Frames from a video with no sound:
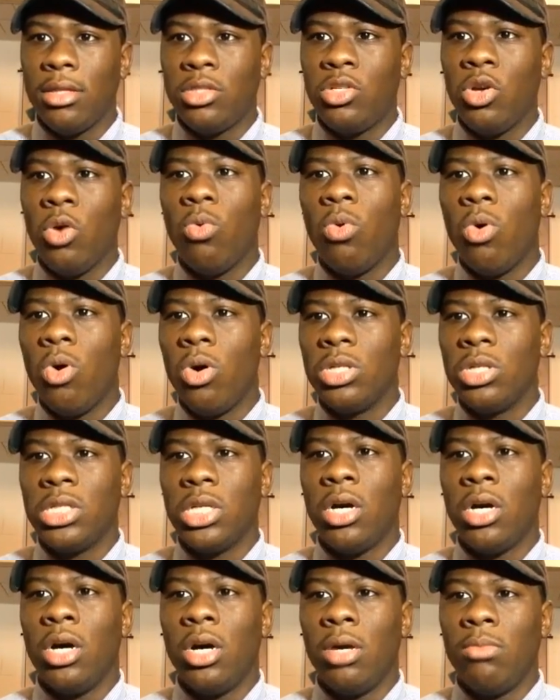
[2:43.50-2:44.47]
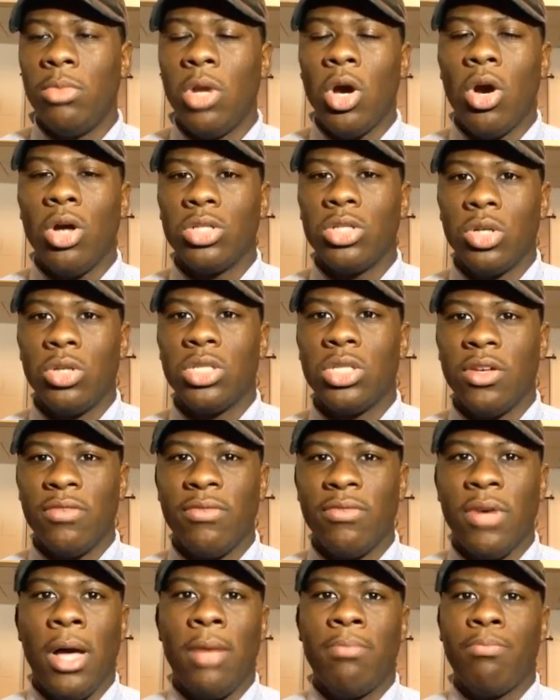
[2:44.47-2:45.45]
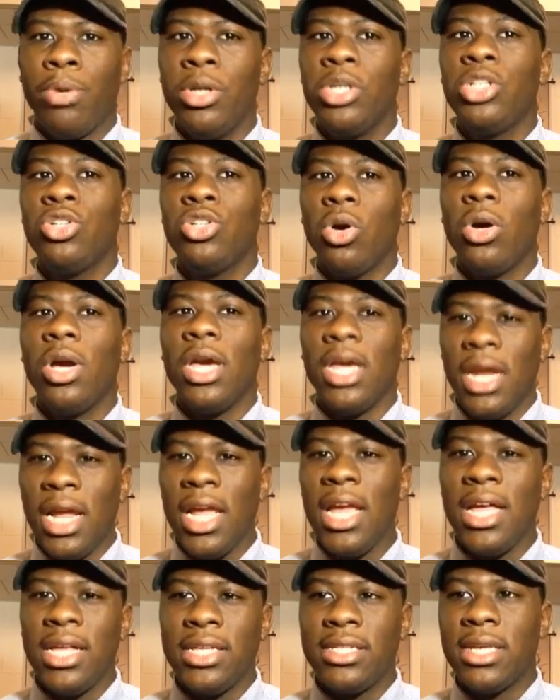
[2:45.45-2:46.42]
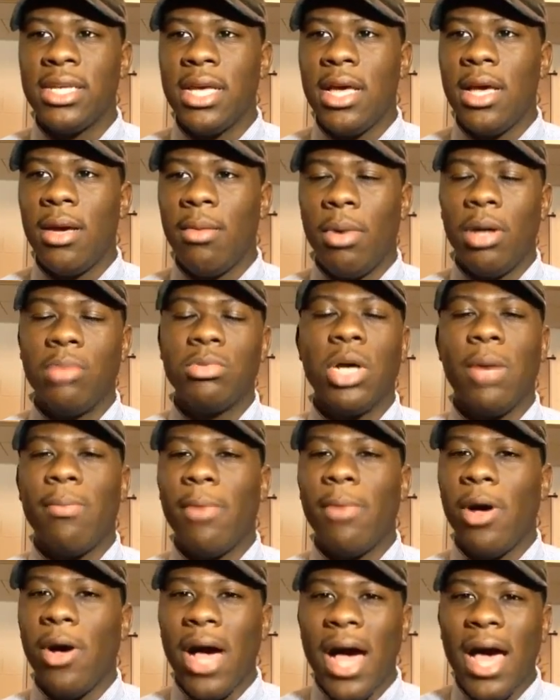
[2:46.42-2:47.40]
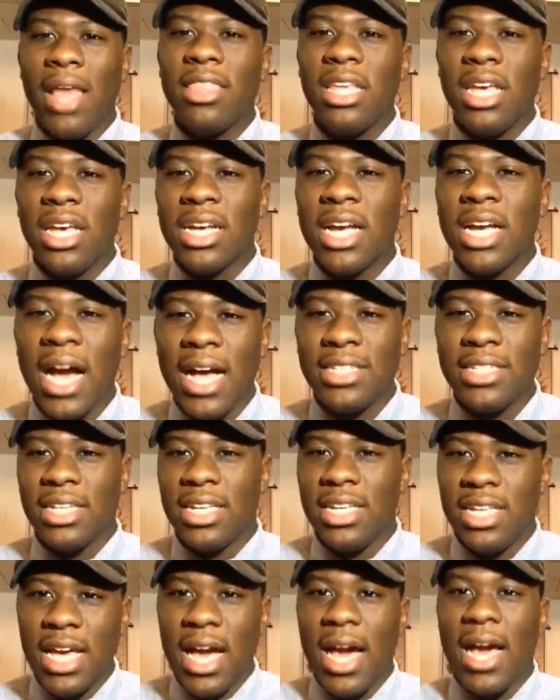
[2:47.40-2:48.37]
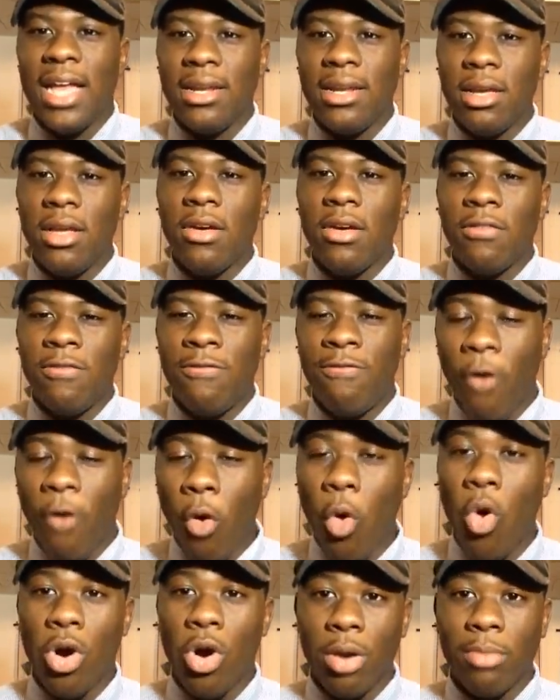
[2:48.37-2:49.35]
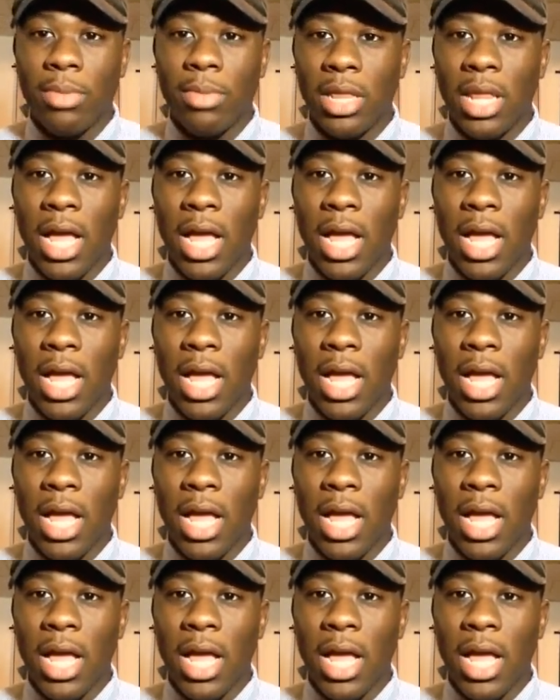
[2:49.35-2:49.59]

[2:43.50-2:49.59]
towards Naruto or something. I'm pretty sure it is, but I'm talking about how the Akatsuki got formed.